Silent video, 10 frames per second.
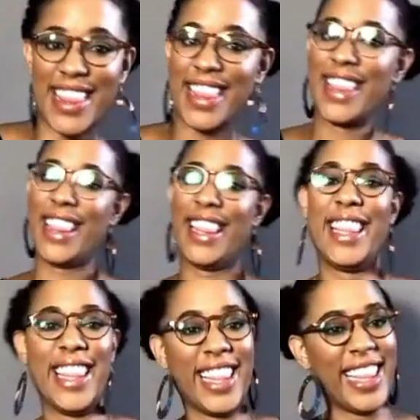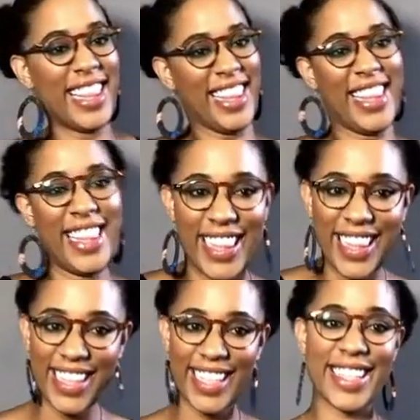
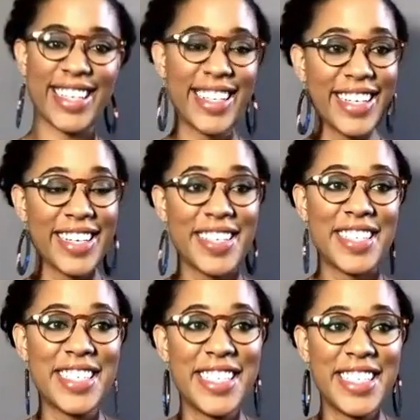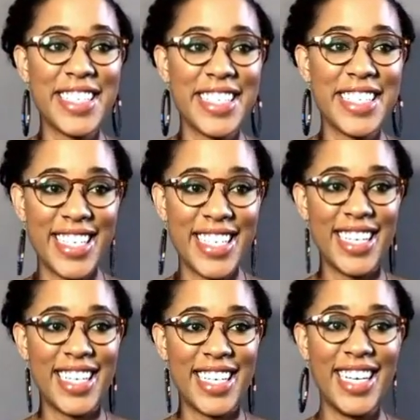
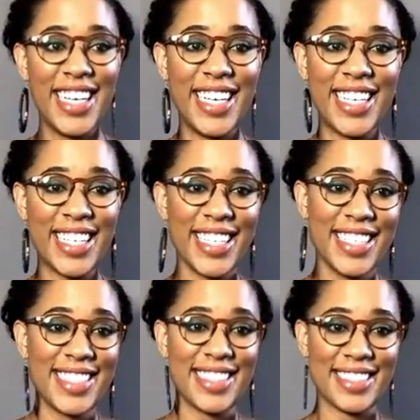This person isn't speaking.